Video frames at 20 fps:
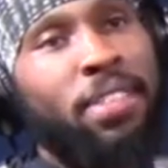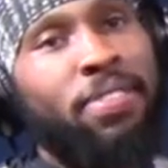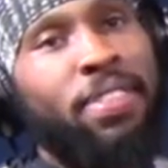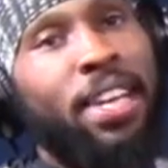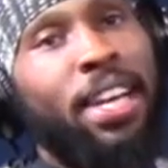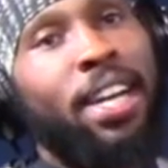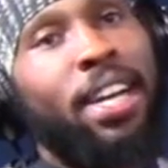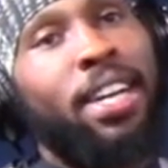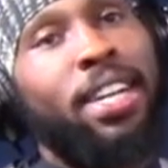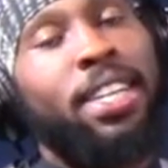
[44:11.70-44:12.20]

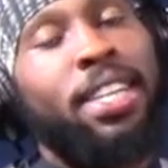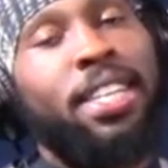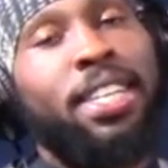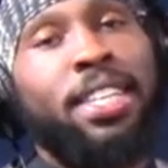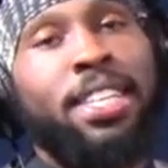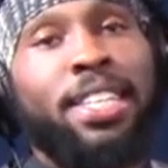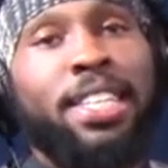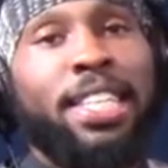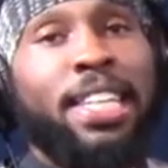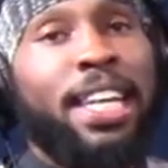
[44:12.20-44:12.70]
that
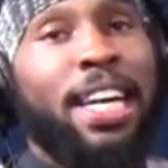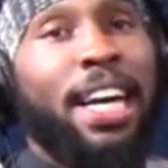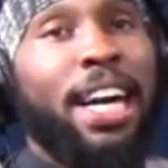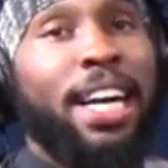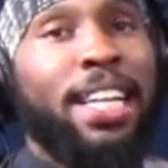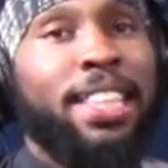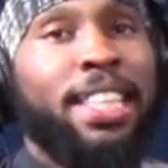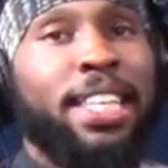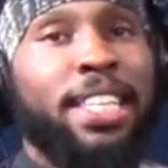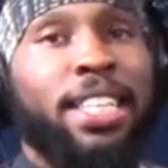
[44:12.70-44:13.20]
I
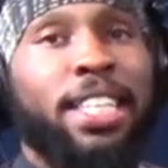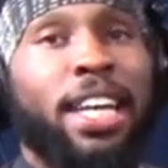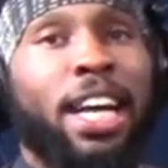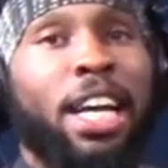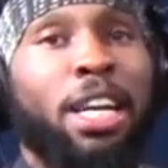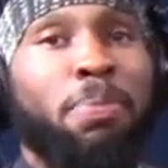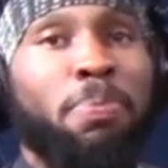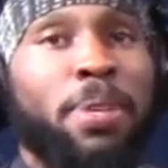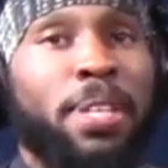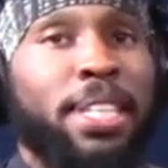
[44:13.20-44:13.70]
think it got
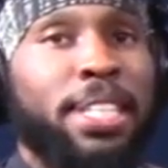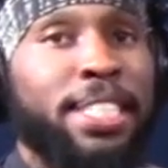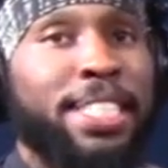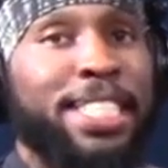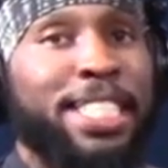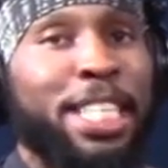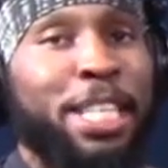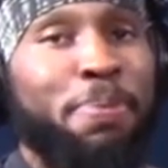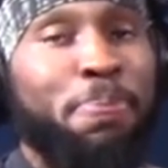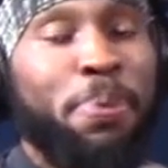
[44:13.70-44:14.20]
to be a
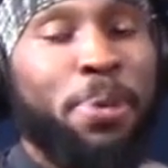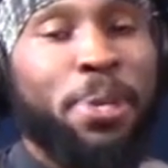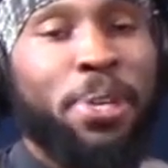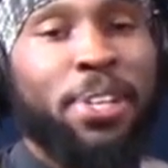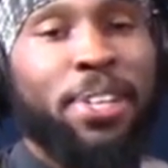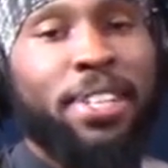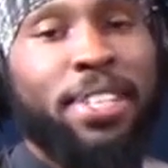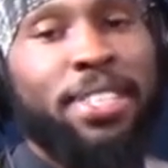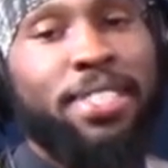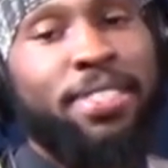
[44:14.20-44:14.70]

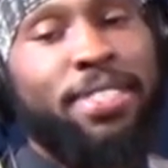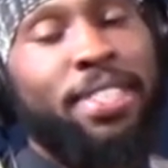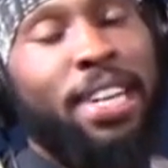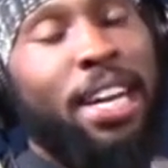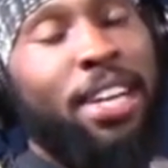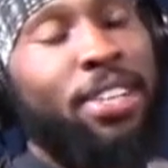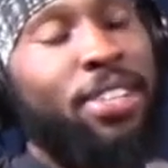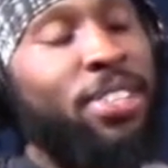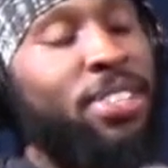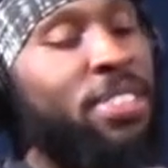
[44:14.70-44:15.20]
deeper. I
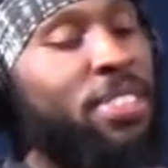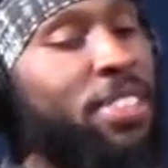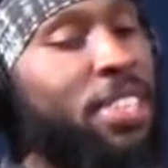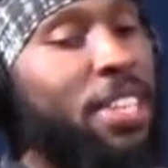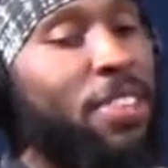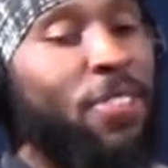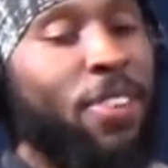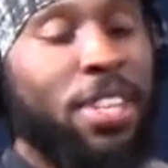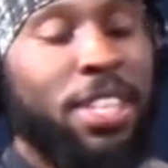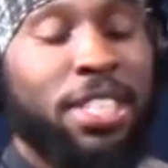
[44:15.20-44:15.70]
don't know
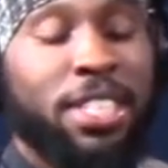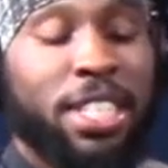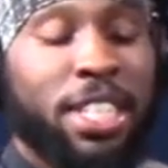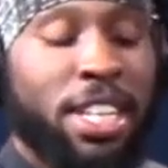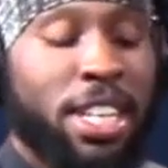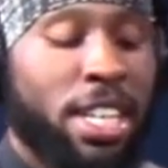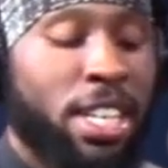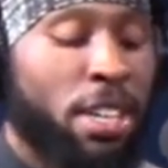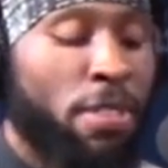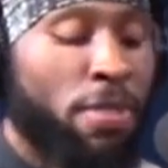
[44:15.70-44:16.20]
whether it's the
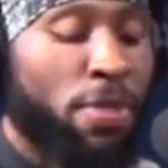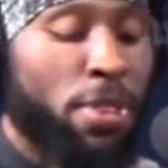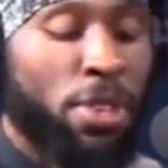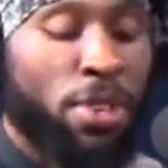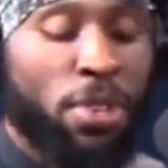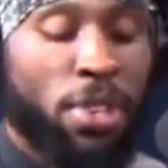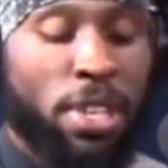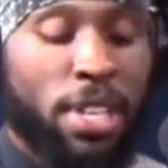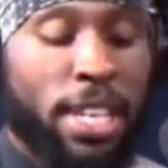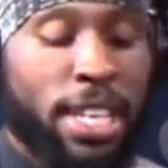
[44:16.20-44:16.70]

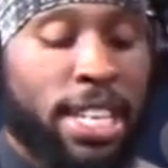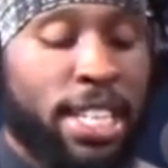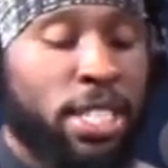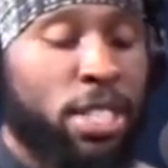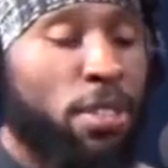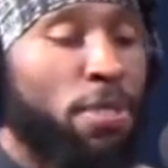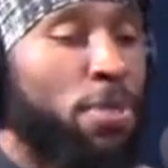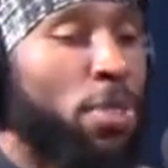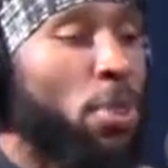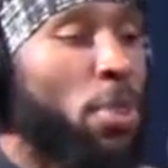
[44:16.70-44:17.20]

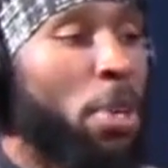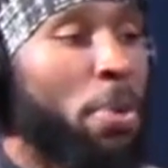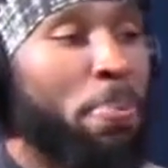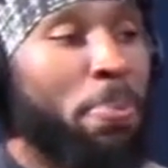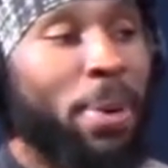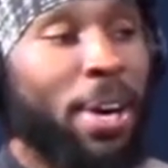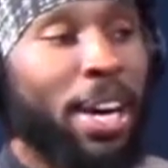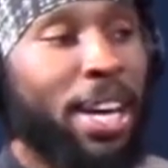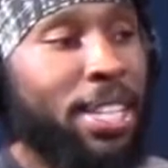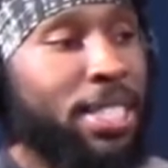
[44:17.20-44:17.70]
interviewing
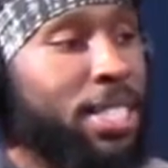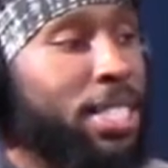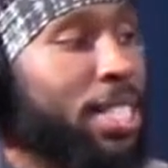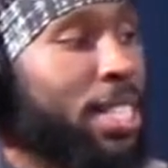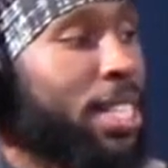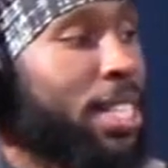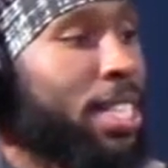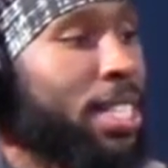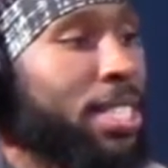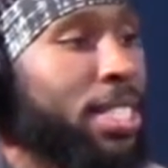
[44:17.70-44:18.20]

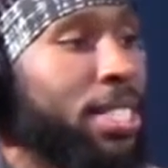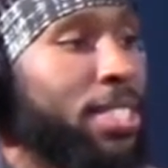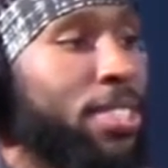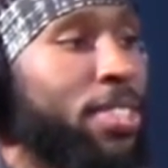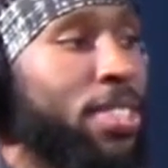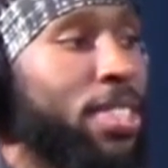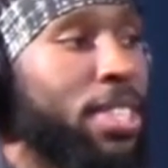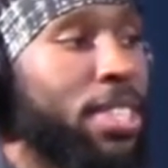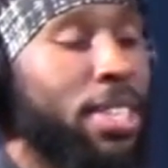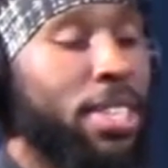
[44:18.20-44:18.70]
process or
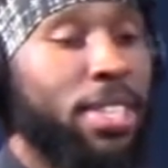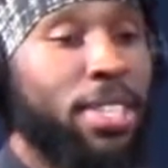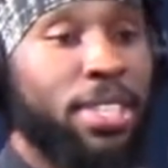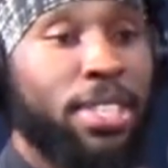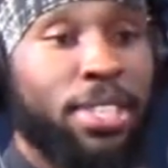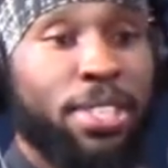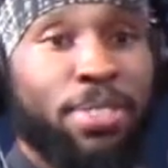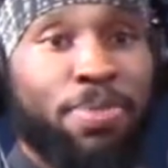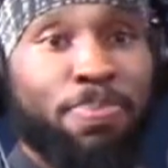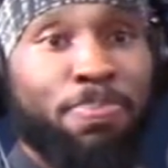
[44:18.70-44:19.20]
the
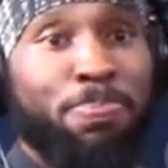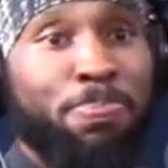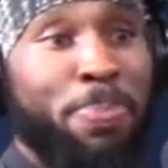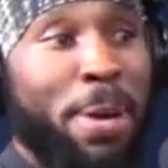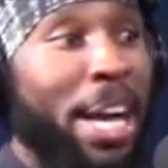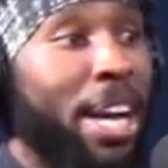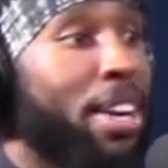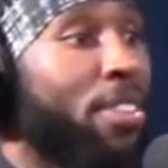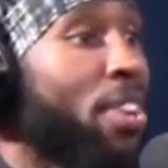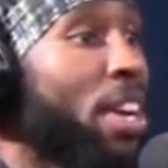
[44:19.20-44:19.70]

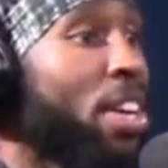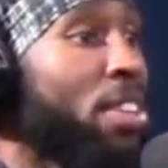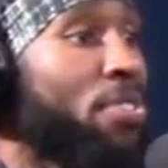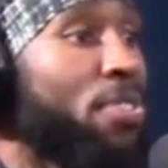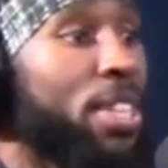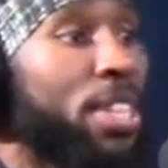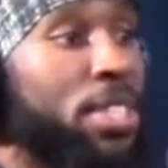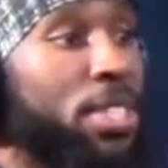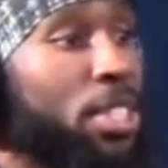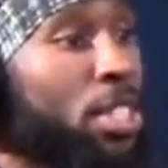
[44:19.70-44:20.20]
background
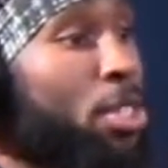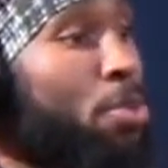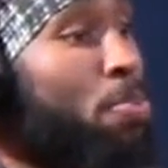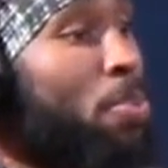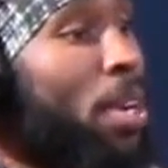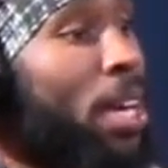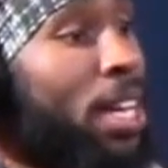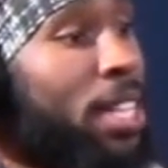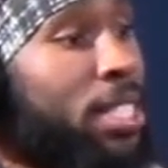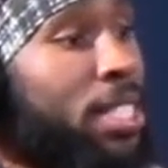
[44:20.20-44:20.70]
research
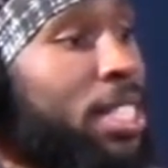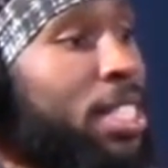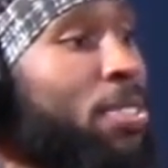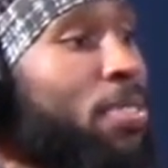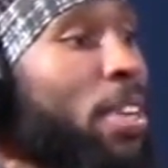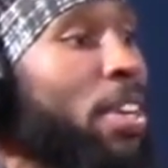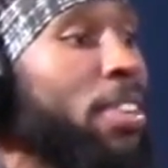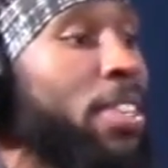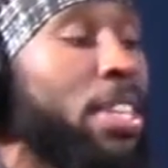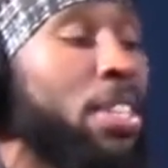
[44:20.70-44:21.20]
process,
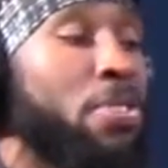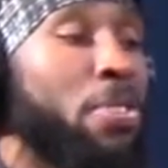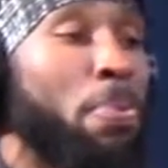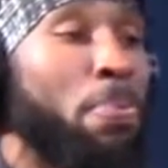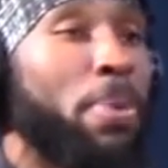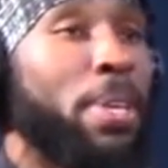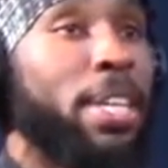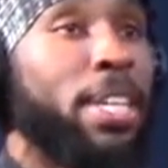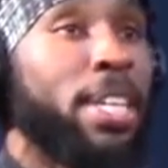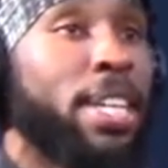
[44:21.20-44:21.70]
whatever case may
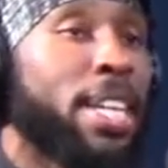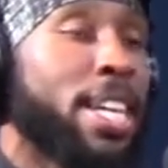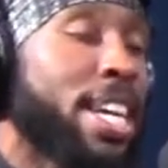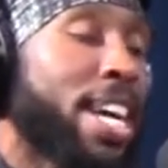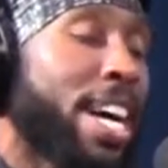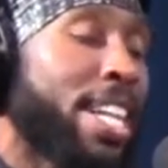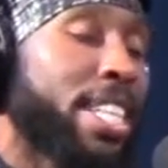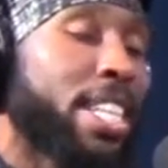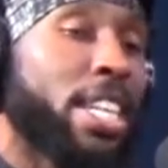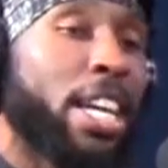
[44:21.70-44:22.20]
be.
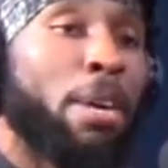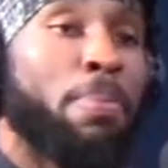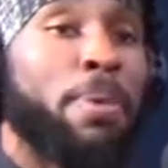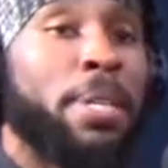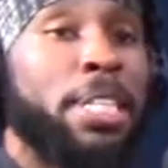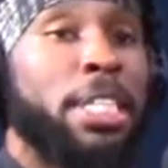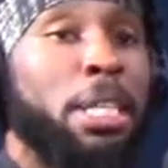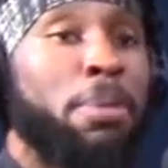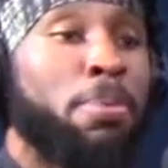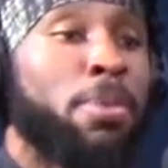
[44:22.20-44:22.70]
I think it got to be
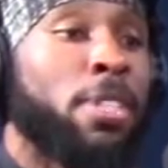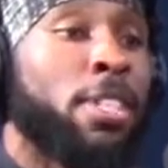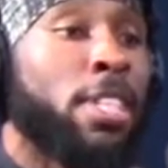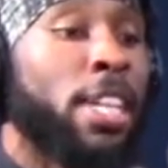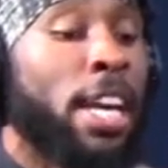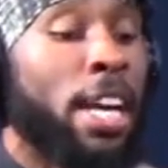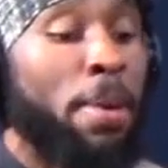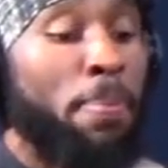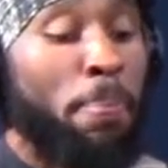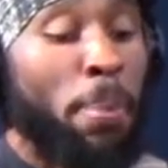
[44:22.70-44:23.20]
deeper than
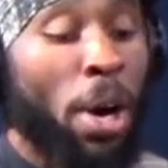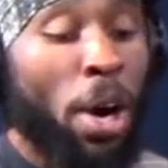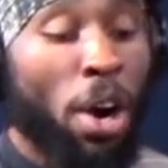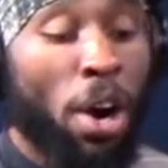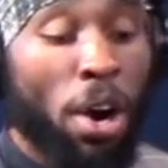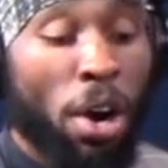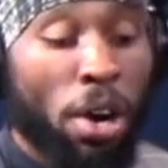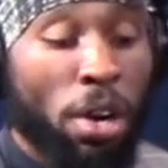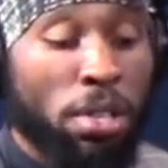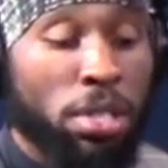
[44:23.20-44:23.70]
that. But
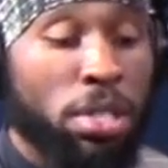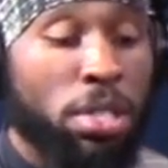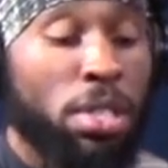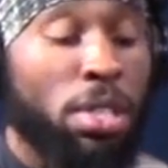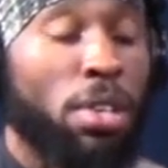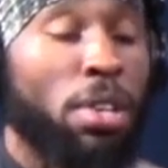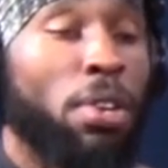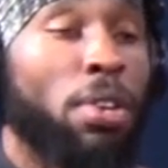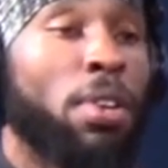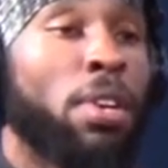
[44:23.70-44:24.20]

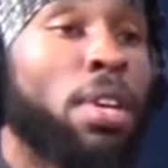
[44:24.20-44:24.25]
also,